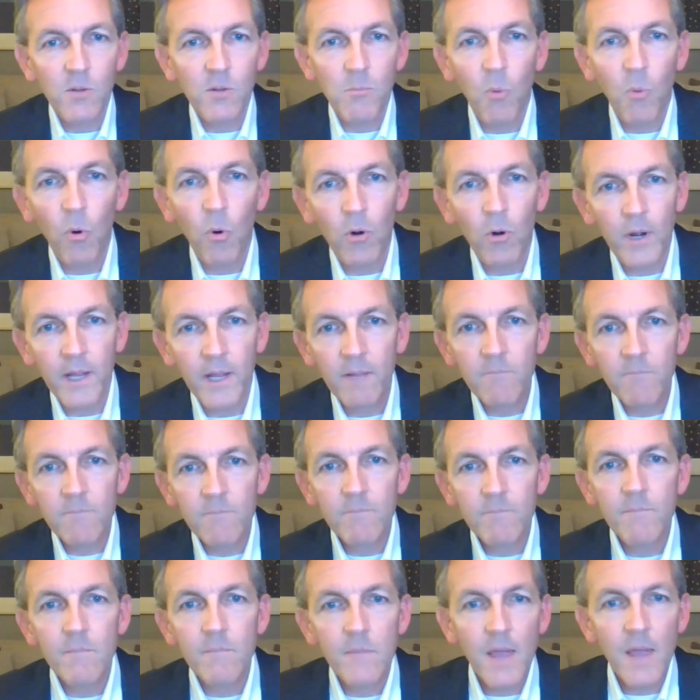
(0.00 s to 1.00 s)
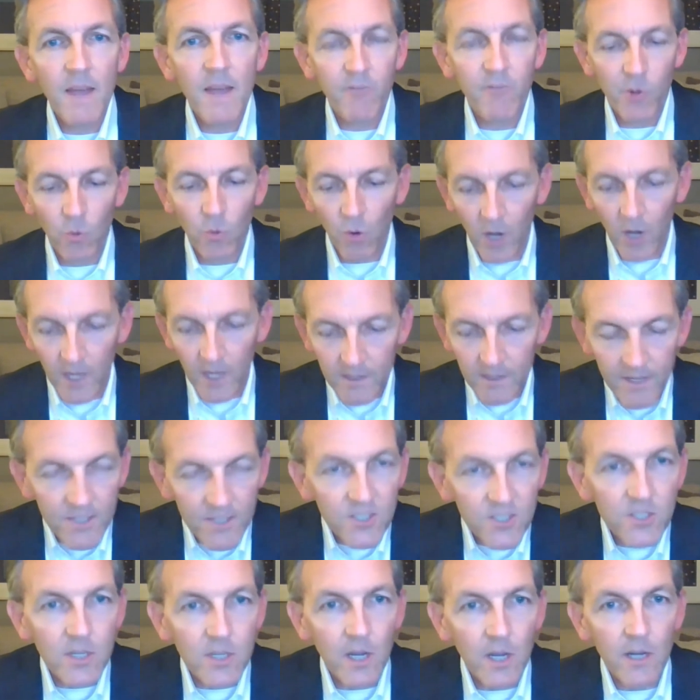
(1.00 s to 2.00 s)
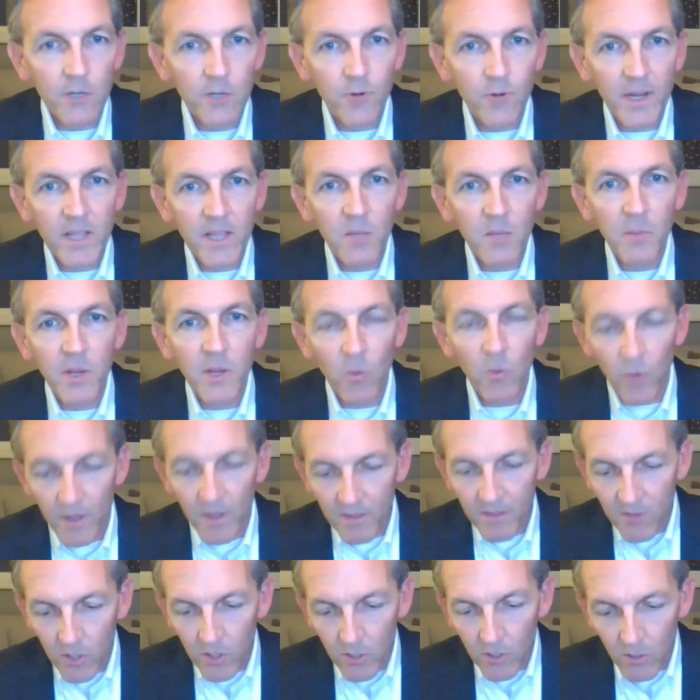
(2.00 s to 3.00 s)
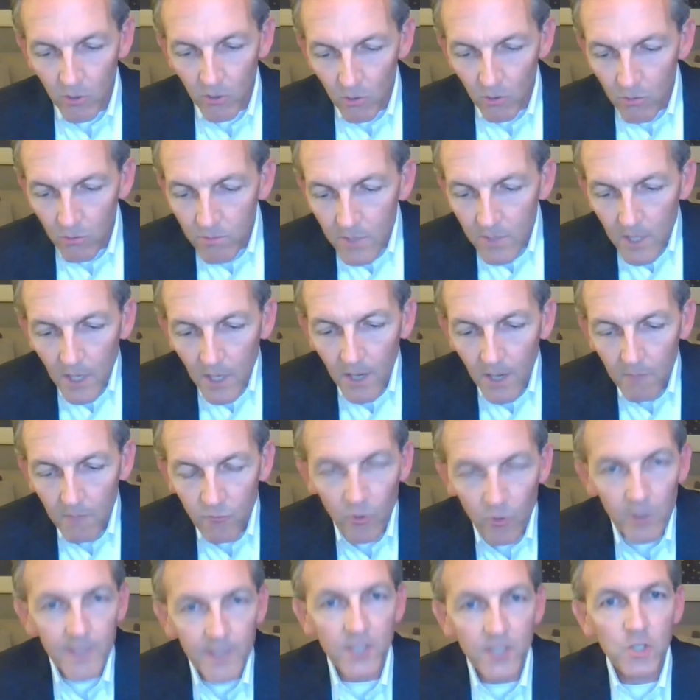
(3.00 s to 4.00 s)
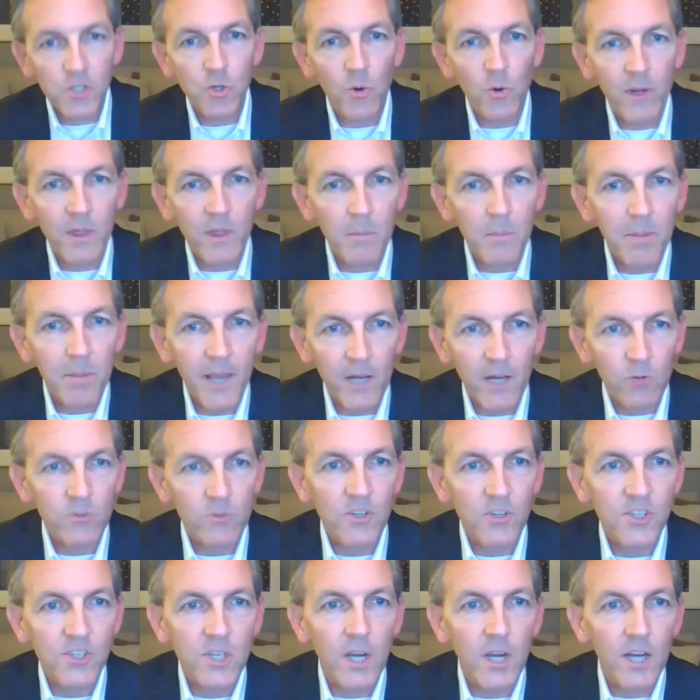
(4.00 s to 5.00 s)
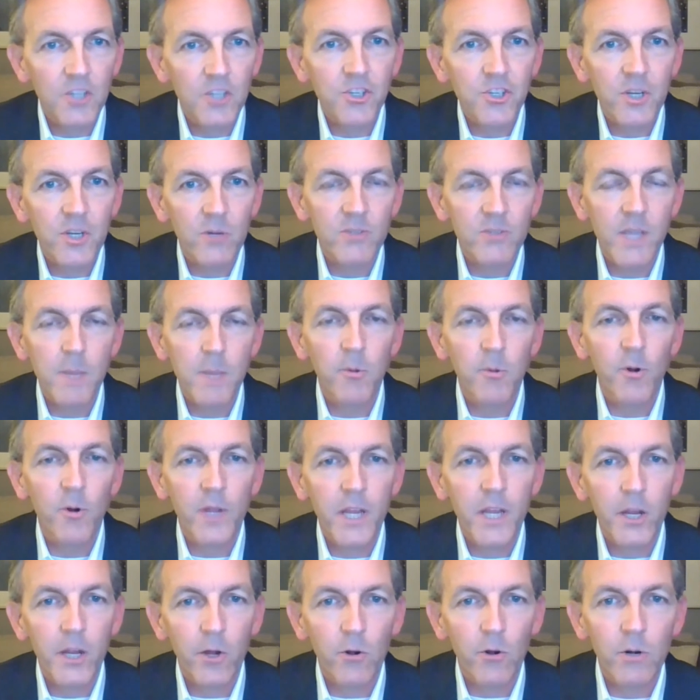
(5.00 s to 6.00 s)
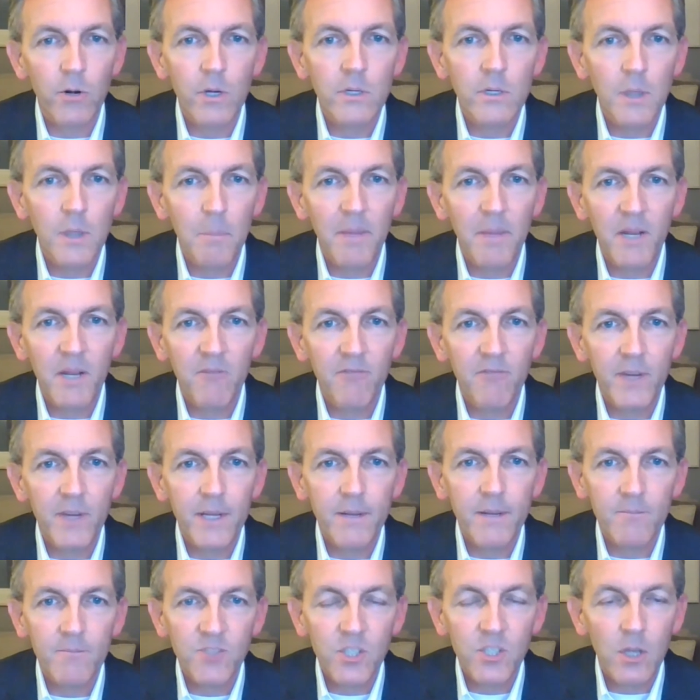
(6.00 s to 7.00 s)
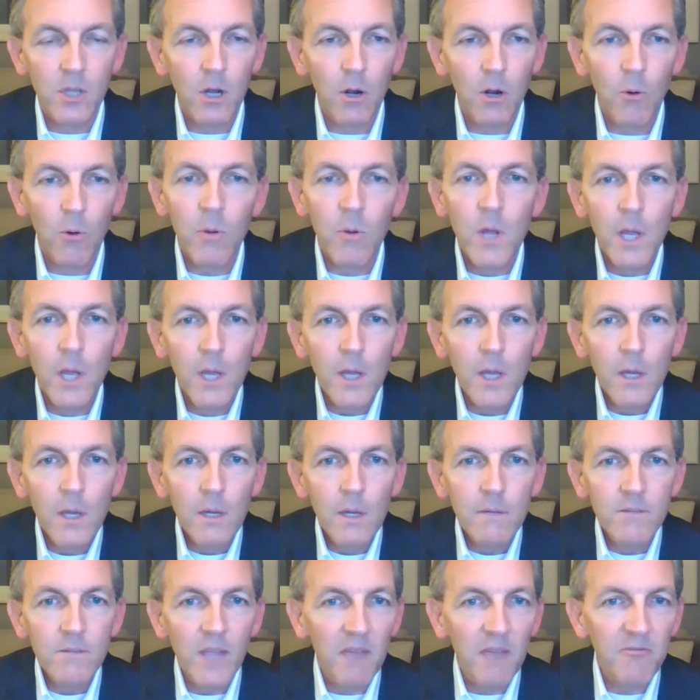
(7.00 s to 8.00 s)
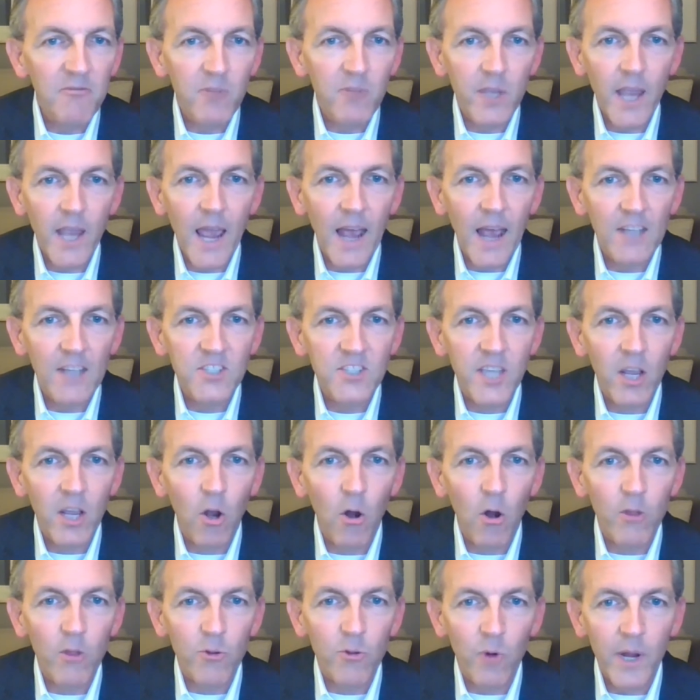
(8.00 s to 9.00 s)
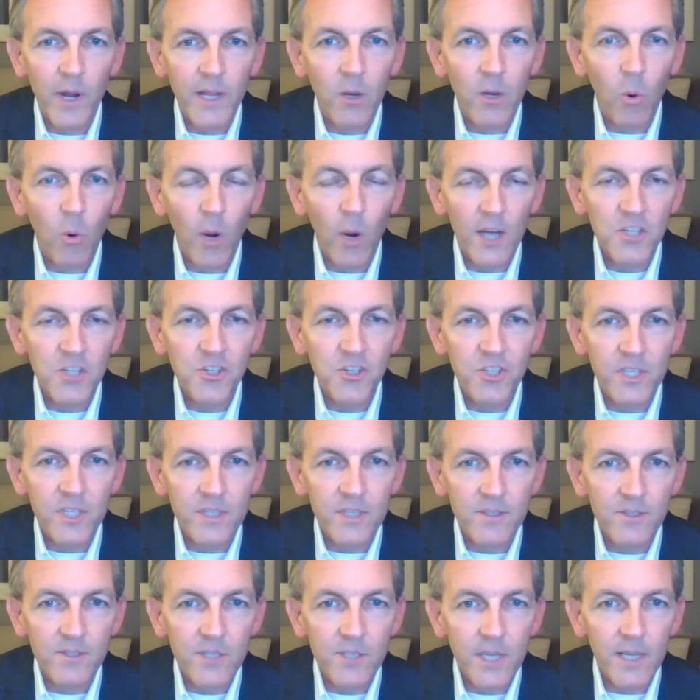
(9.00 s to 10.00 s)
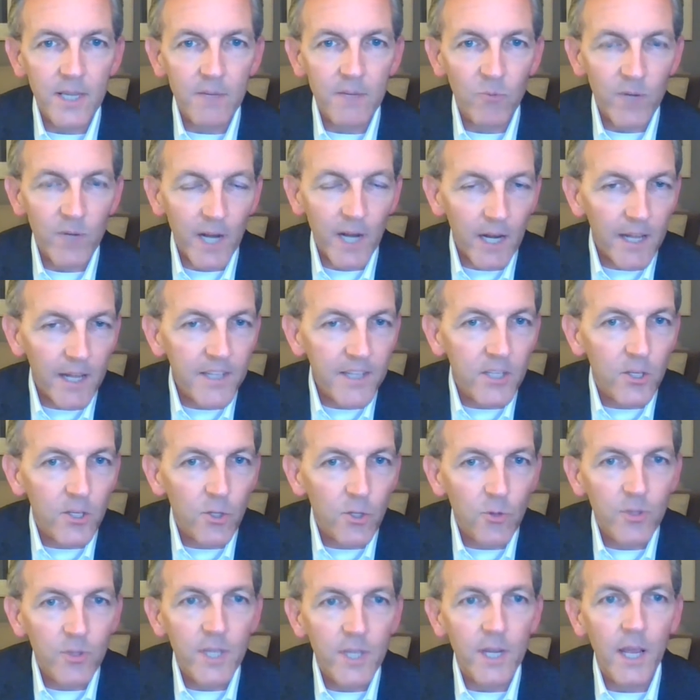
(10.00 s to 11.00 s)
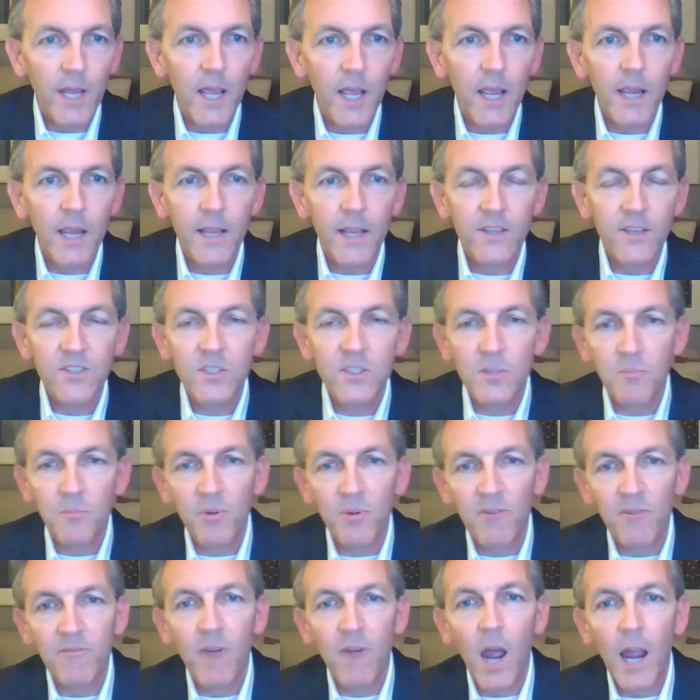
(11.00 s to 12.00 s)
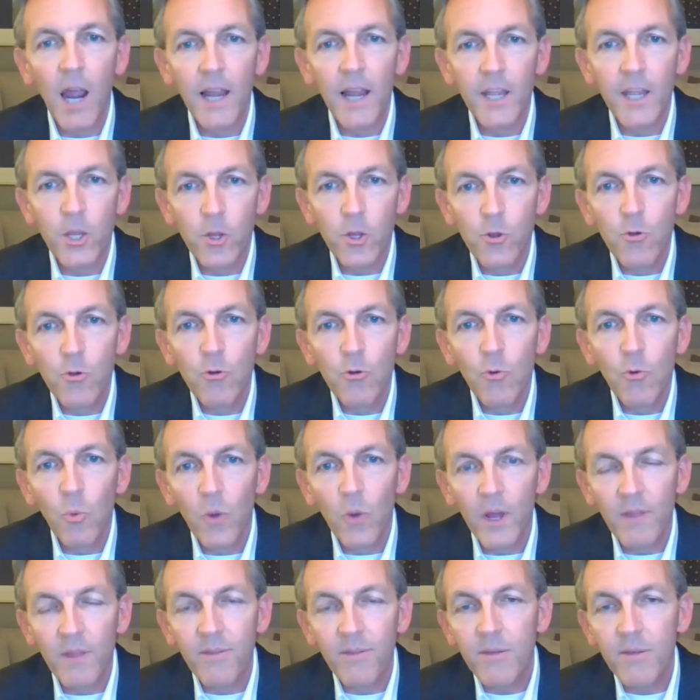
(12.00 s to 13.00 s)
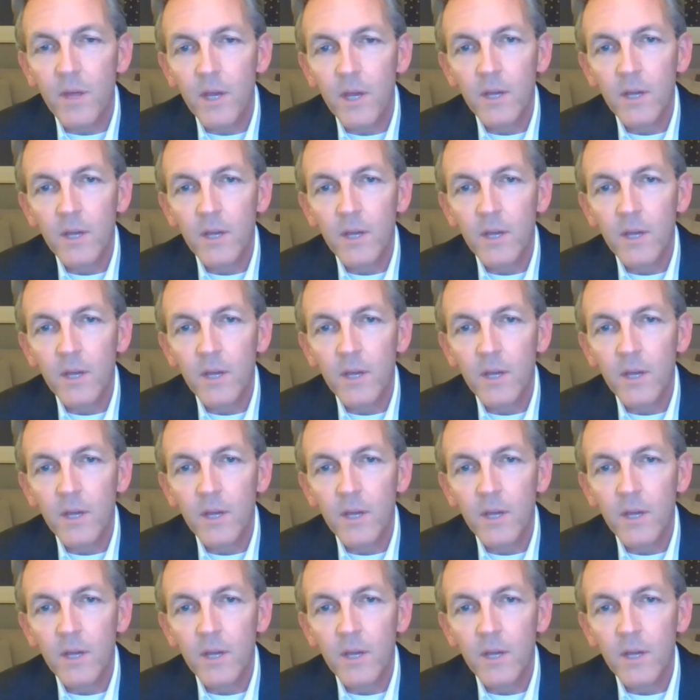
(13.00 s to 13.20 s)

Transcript: morning, everyone. It's great to be with you. I really enjoyed the panel discussion. I was able to hear a bit of it. And so definitely asking all the right questions. And what I'd like to do today is to provide you with